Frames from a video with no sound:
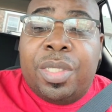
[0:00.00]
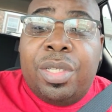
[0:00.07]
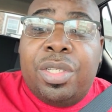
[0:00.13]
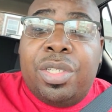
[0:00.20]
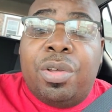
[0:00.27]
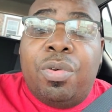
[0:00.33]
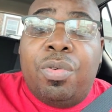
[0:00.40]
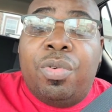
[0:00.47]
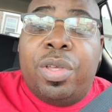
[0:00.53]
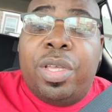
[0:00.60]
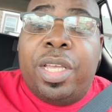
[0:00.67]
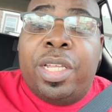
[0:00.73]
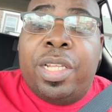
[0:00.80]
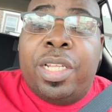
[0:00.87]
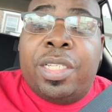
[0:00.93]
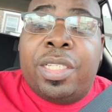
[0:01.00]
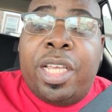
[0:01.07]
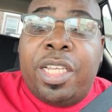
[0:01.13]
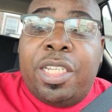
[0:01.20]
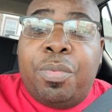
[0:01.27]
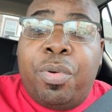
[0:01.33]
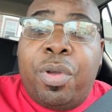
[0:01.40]
So it
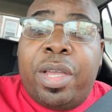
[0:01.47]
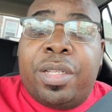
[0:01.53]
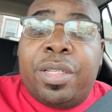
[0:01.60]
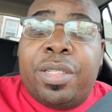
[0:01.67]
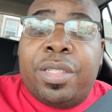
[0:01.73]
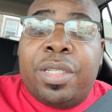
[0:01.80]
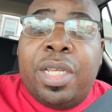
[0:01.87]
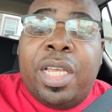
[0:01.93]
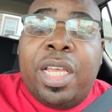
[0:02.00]
takes practice,